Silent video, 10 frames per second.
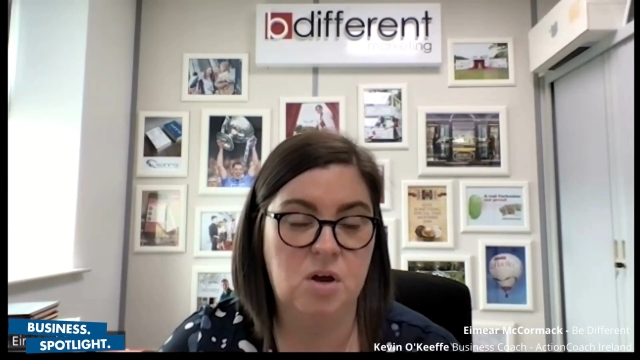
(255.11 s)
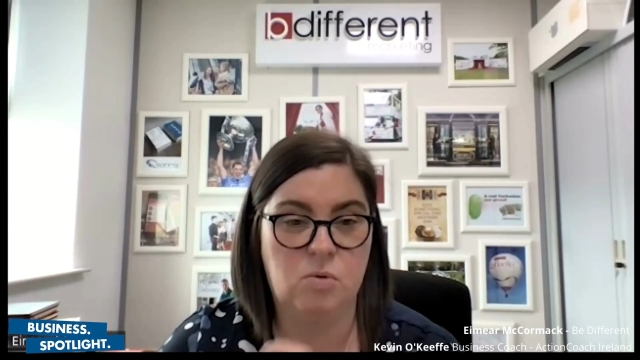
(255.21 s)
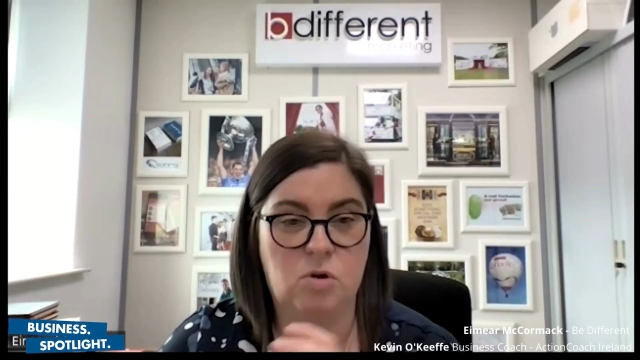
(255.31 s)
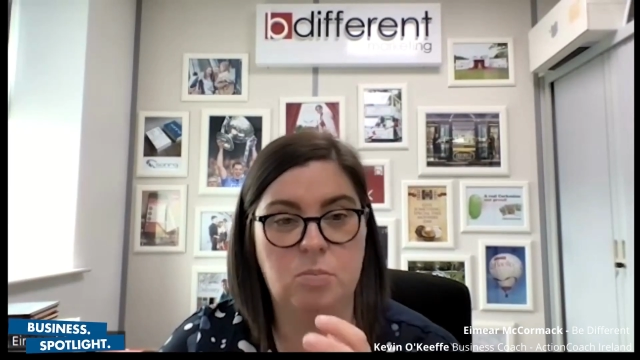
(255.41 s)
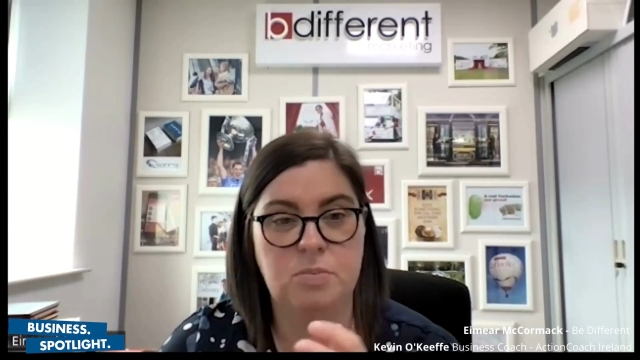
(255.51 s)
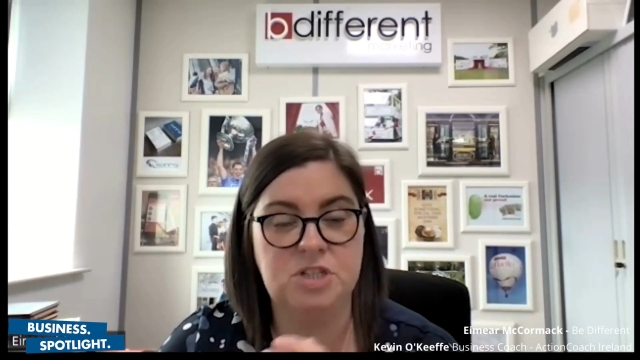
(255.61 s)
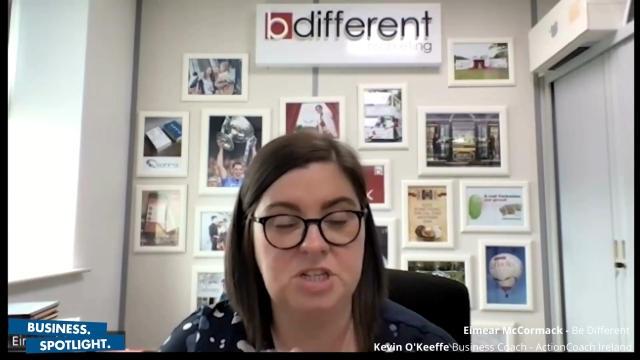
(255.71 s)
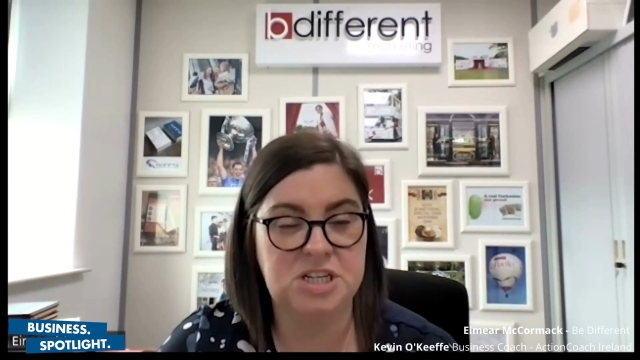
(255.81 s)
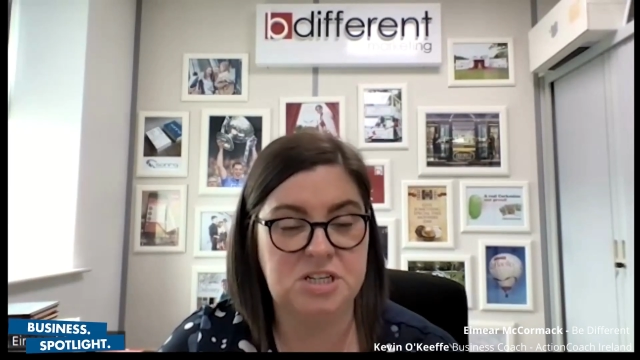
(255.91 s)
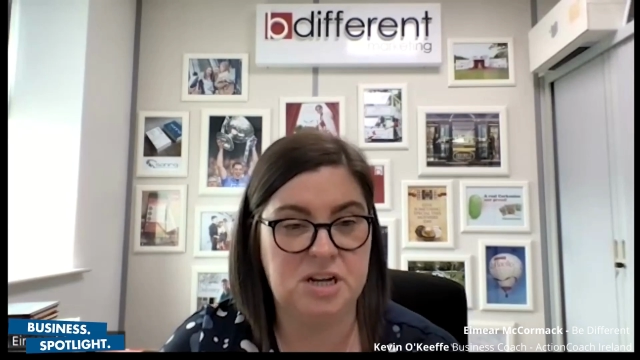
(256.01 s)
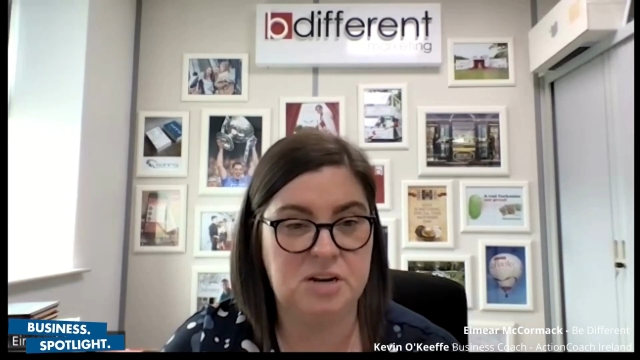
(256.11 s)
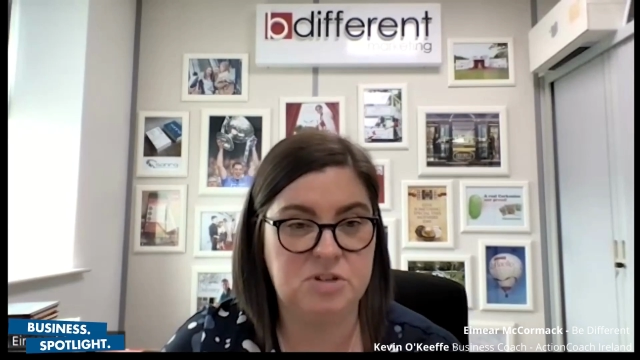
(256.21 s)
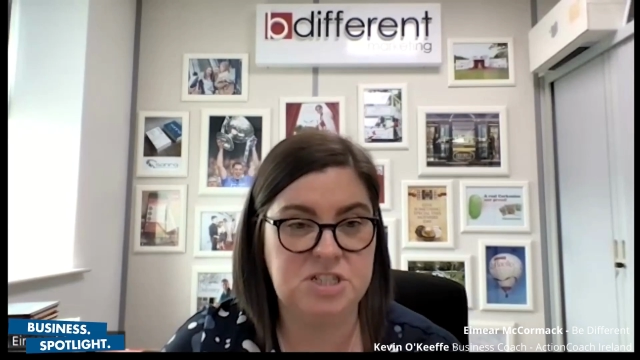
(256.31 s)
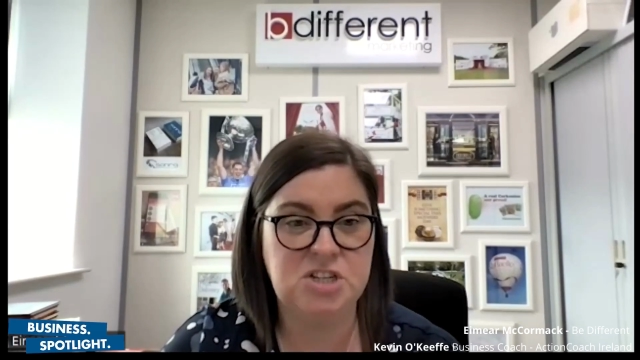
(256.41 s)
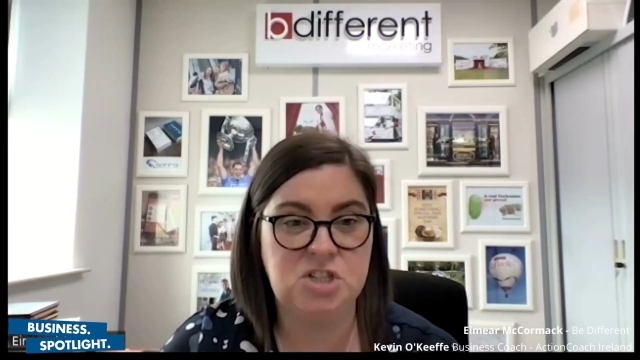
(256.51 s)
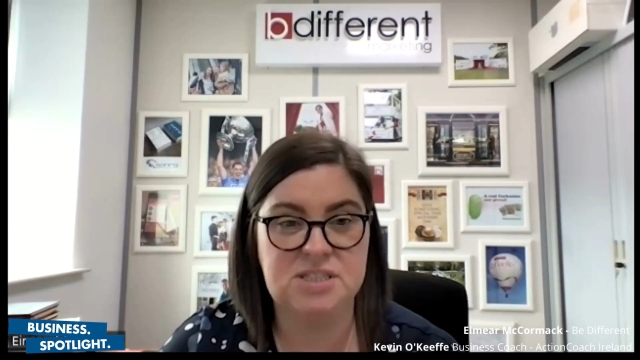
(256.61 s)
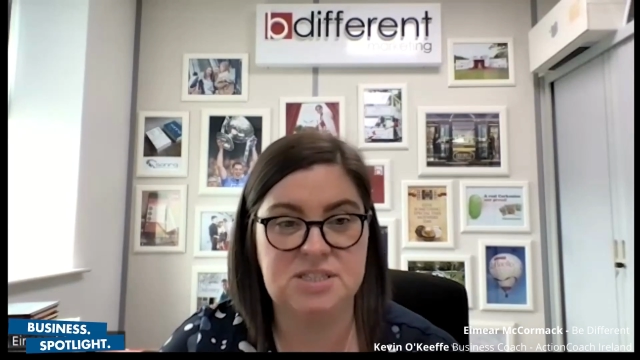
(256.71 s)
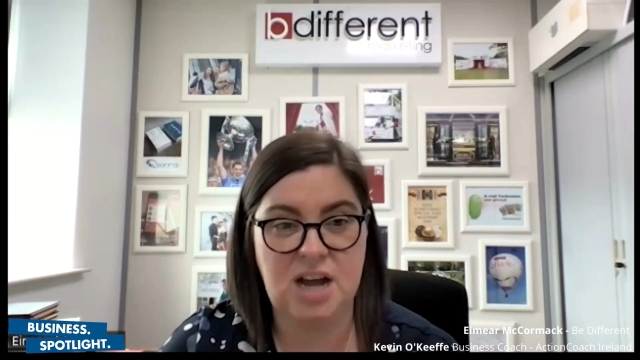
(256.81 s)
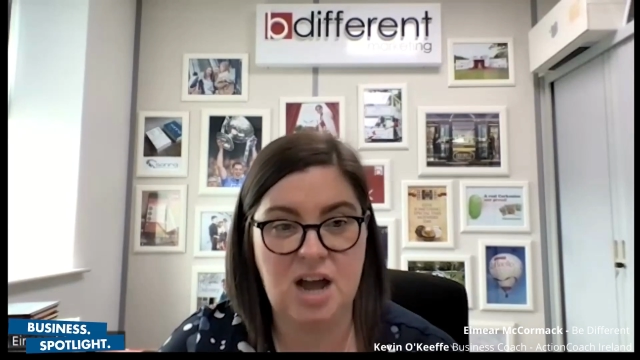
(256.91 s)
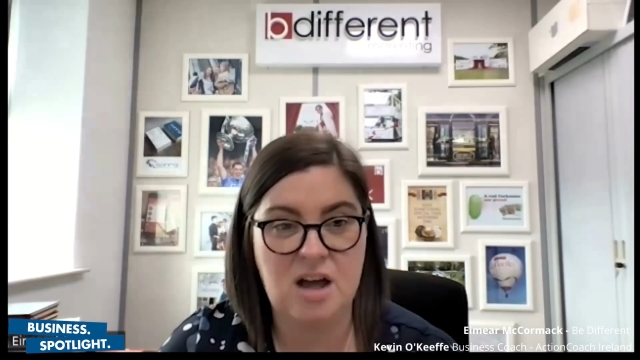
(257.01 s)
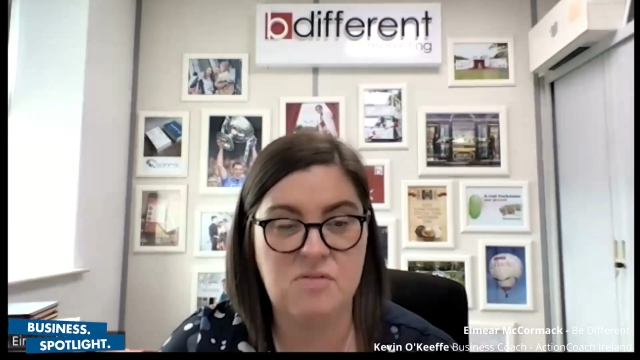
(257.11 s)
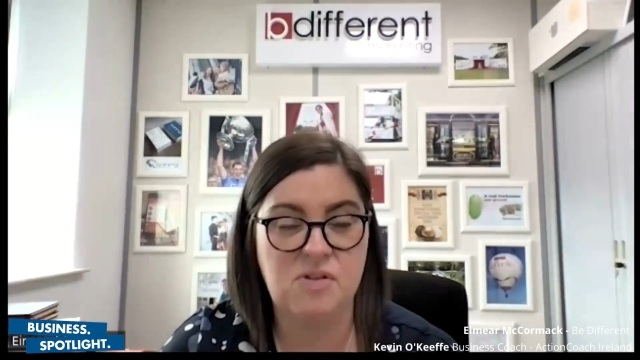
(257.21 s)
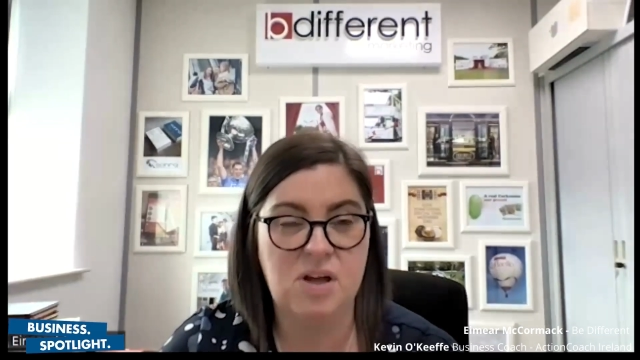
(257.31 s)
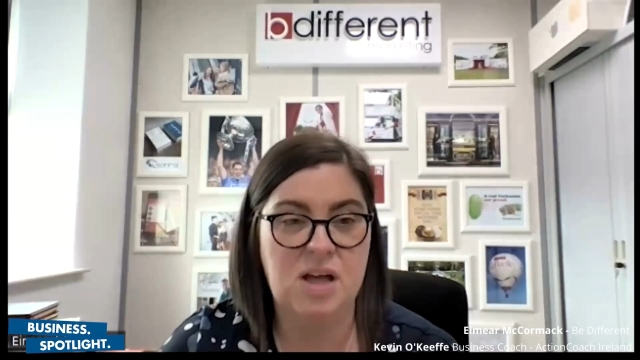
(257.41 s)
recruitment in it and retention of staff,